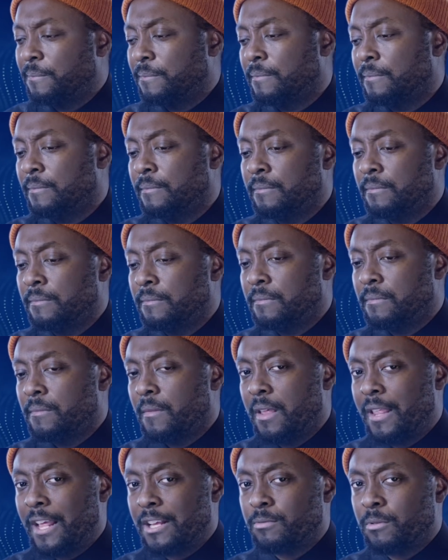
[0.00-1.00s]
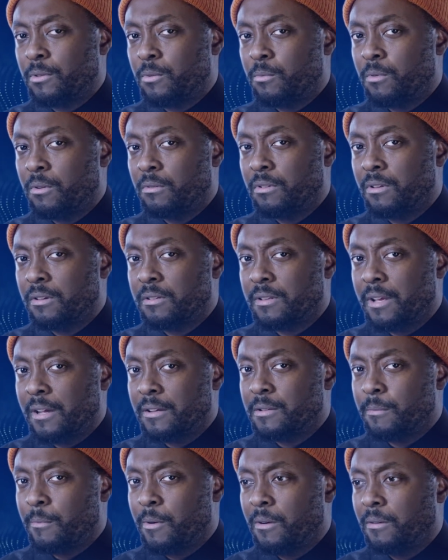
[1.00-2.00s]
And that's what the world looks like
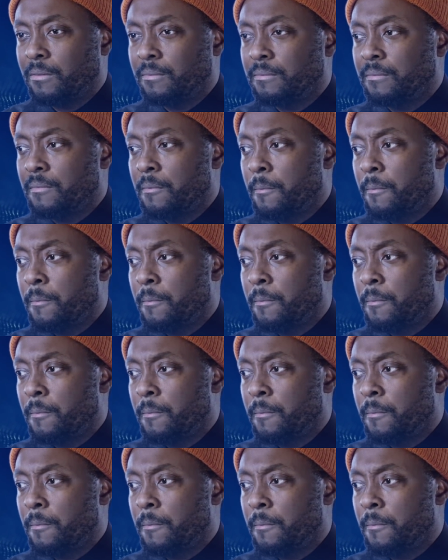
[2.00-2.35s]
tomorrow.